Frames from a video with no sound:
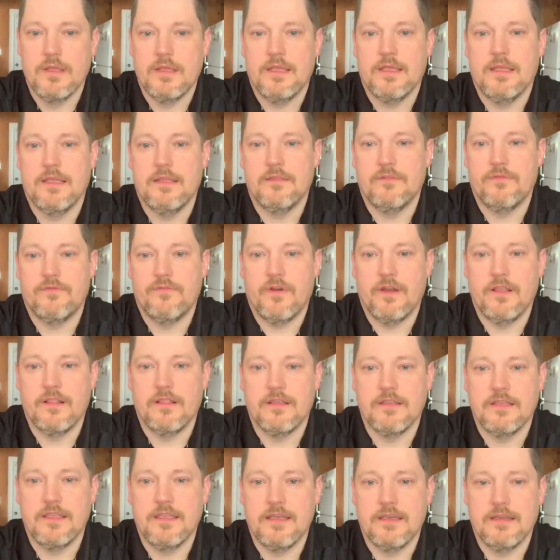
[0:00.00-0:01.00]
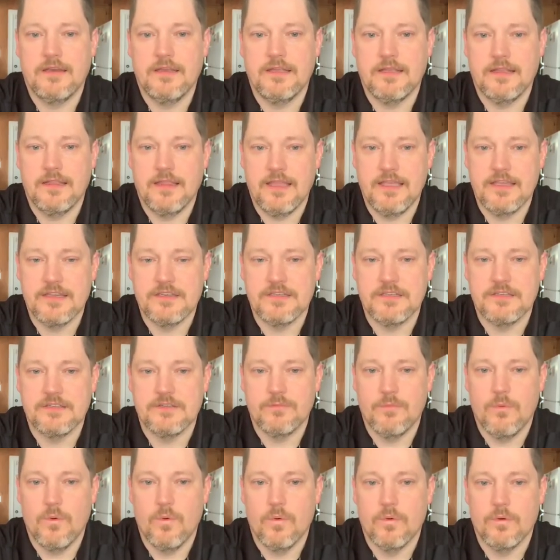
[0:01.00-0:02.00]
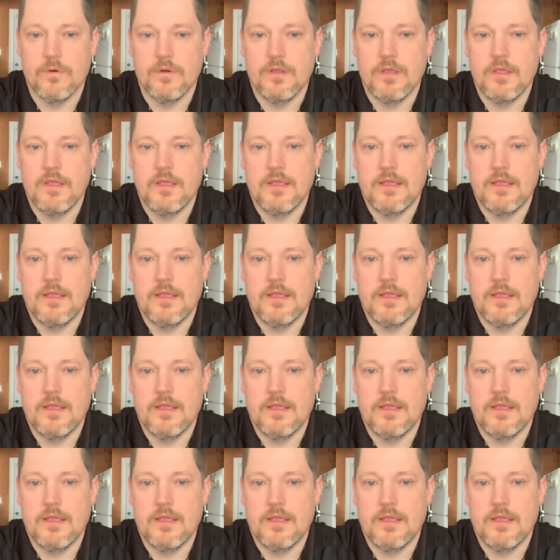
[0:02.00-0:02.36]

and the Franklin County Elections Board.